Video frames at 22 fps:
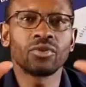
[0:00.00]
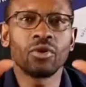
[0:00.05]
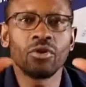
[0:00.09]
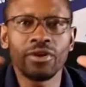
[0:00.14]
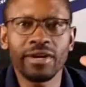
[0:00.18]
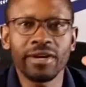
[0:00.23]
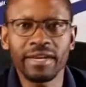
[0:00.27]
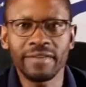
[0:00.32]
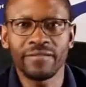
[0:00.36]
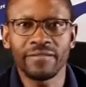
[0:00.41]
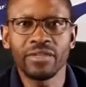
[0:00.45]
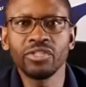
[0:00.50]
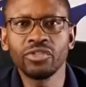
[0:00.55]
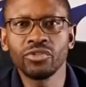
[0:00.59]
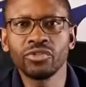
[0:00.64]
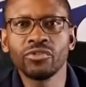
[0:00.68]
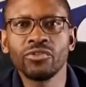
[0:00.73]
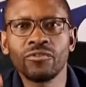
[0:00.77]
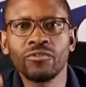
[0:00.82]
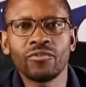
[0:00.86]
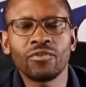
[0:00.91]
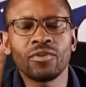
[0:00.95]
or
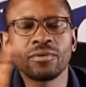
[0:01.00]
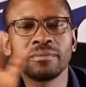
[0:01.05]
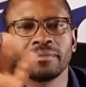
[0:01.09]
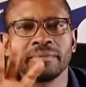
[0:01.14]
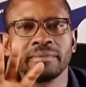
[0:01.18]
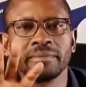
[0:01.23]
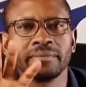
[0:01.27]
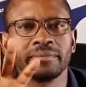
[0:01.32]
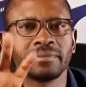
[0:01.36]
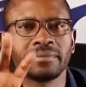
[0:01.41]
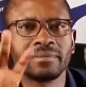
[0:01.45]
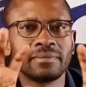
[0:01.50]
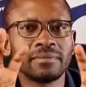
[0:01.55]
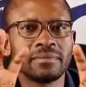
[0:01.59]
revenue from